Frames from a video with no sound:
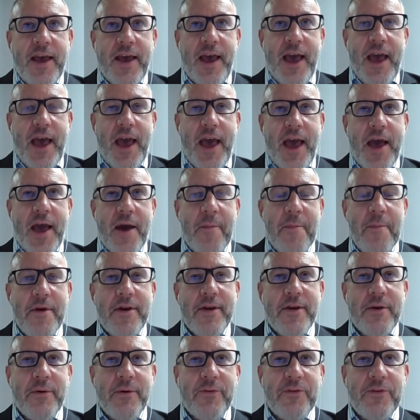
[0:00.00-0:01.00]

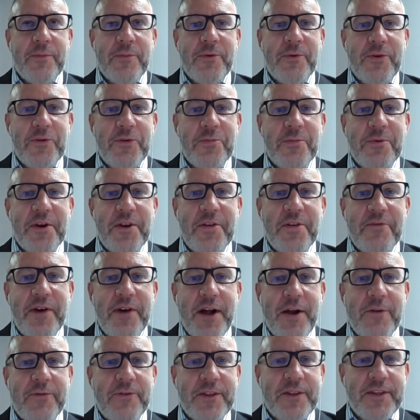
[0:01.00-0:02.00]
As somebody who's been
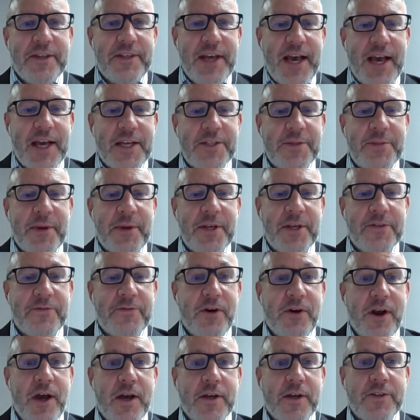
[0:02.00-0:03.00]
involved in the tax space
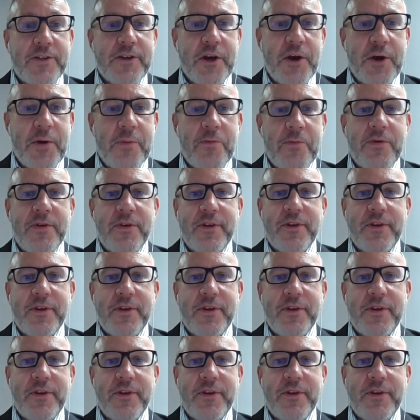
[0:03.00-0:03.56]
for a long time,